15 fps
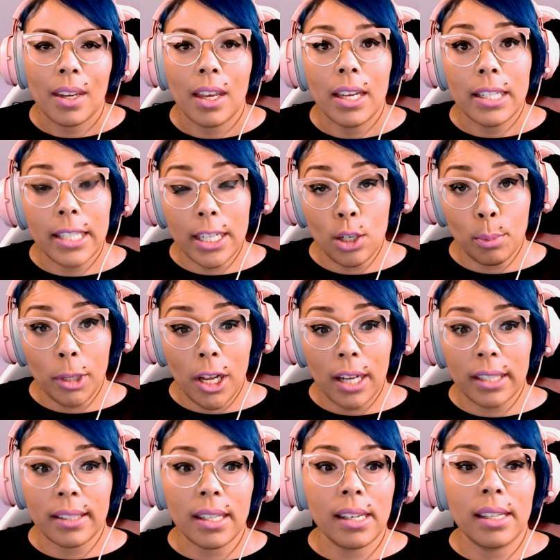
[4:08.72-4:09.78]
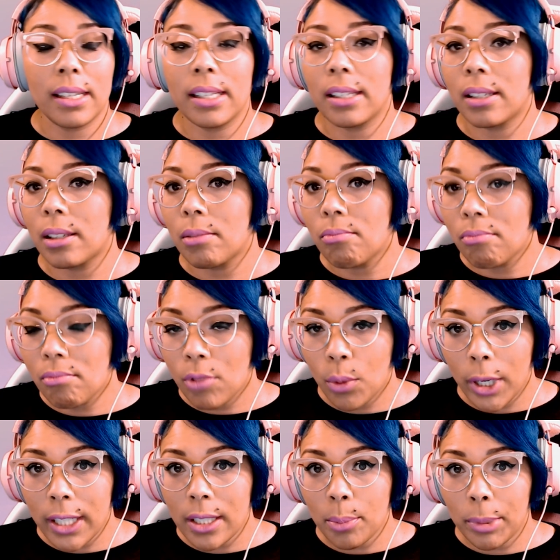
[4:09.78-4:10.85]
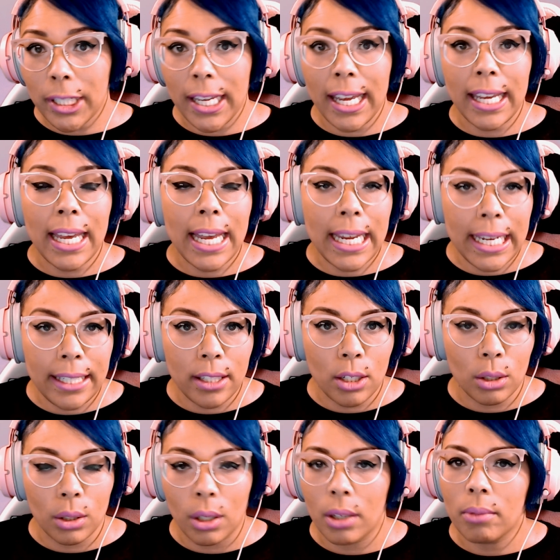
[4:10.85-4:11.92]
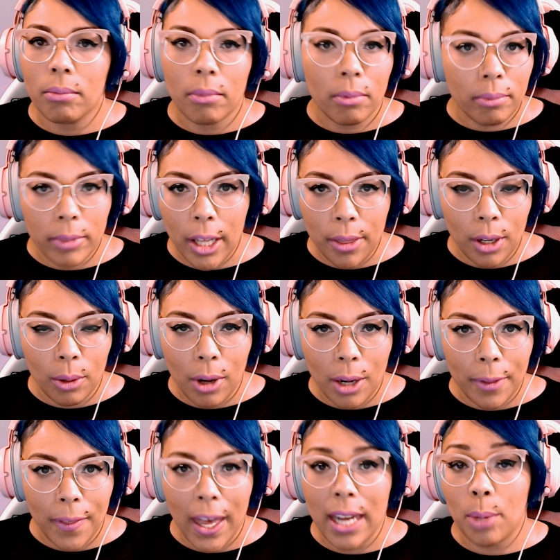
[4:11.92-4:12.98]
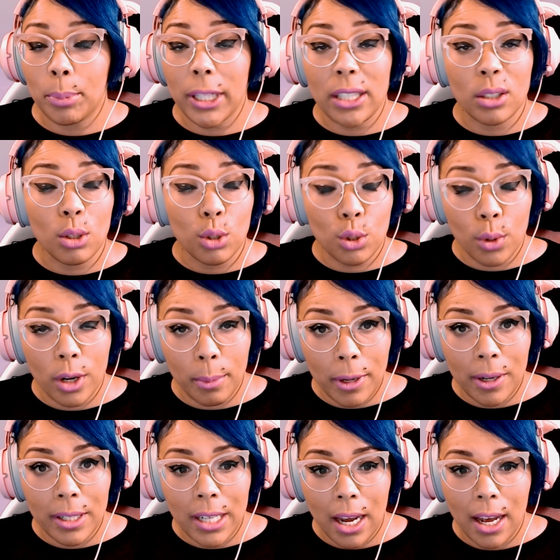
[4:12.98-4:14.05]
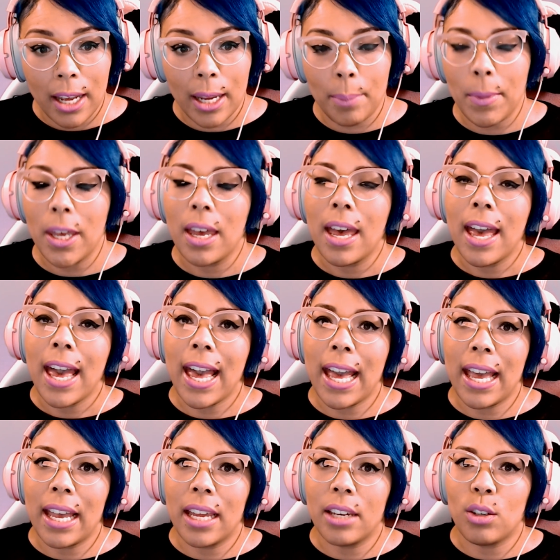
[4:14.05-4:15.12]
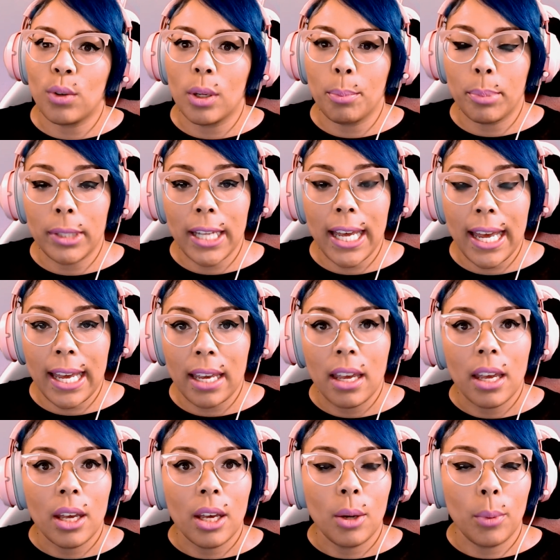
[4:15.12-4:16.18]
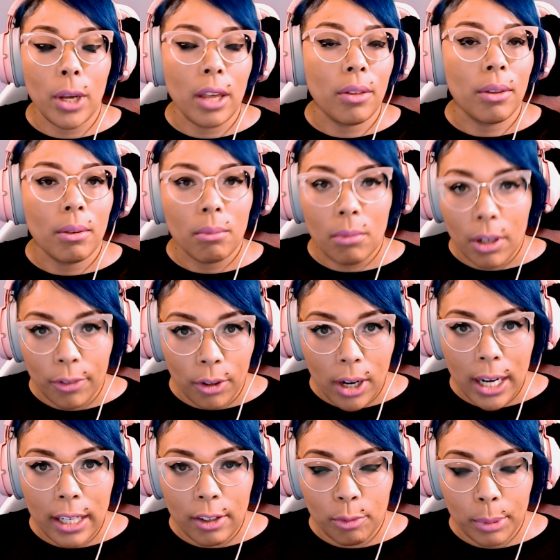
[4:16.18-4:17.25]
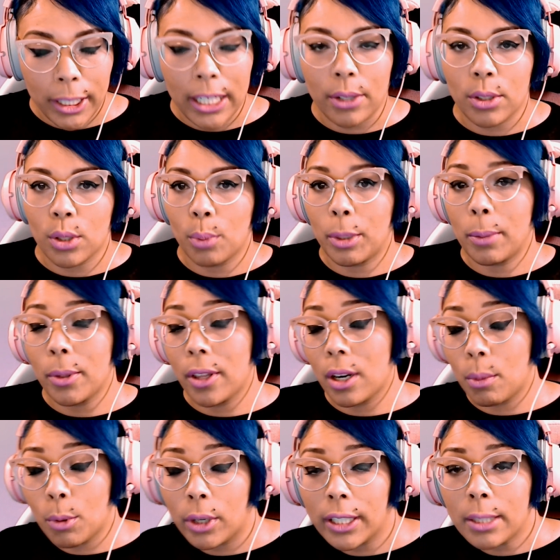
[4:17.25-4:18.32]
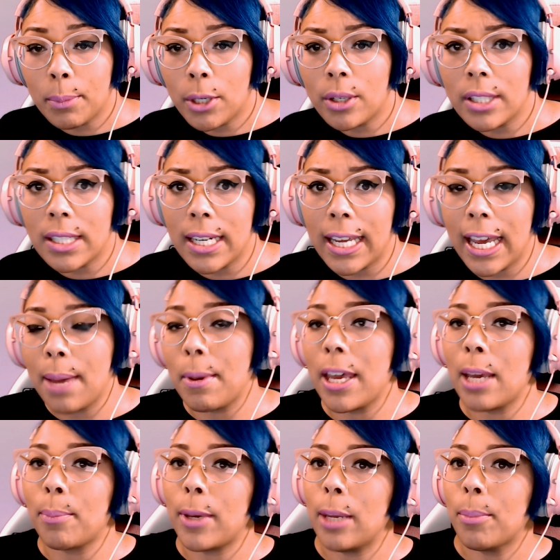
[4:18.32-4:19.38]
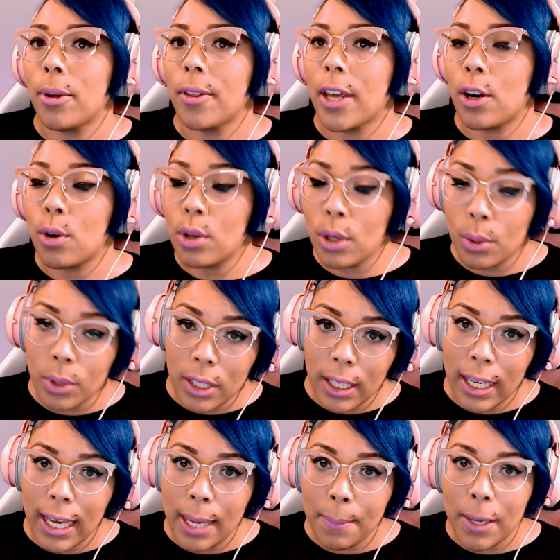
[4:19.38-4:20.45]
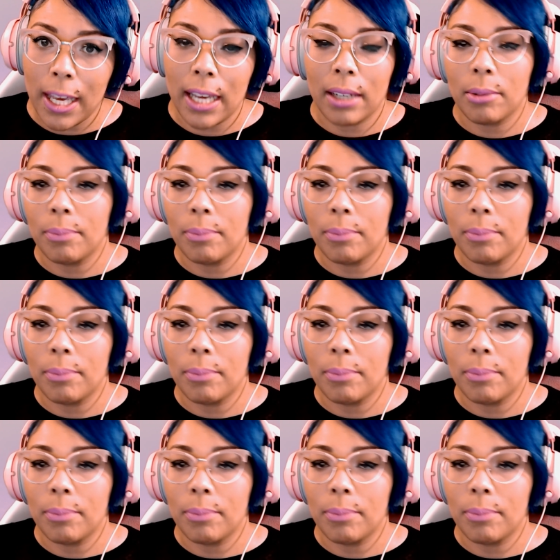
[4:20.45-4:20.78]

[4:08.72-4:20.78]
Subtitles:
Tinderblox is quick to play, easy to learn. Nothing wrong with that. It plays in a short amount of time, and you can play with a variety of players. So people that are more experienced in gaming, people that are new to gaming.